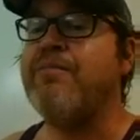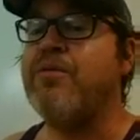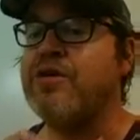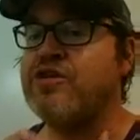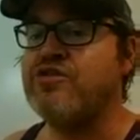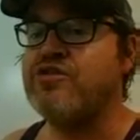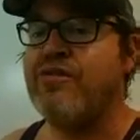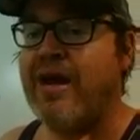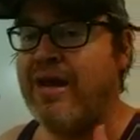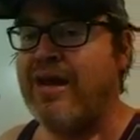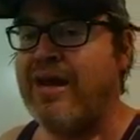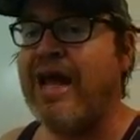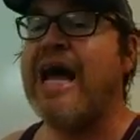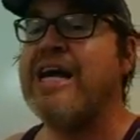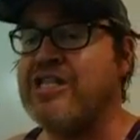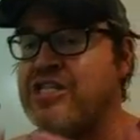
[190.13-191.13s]
portrayed
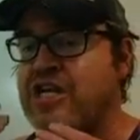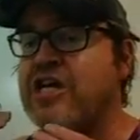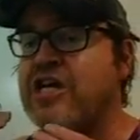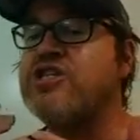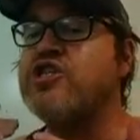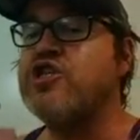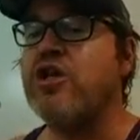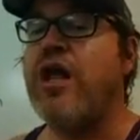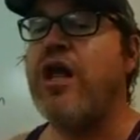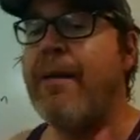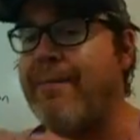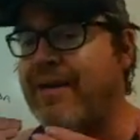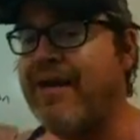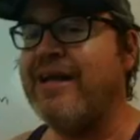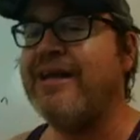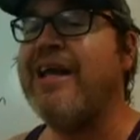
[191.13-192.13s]
as
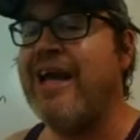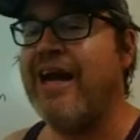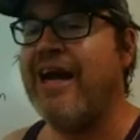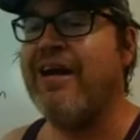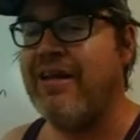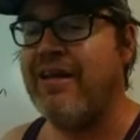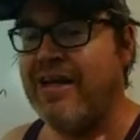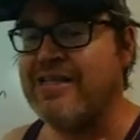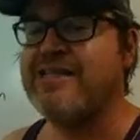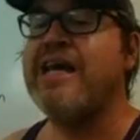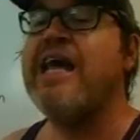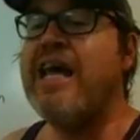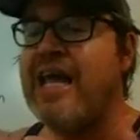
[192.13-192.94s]
sloppy and careless,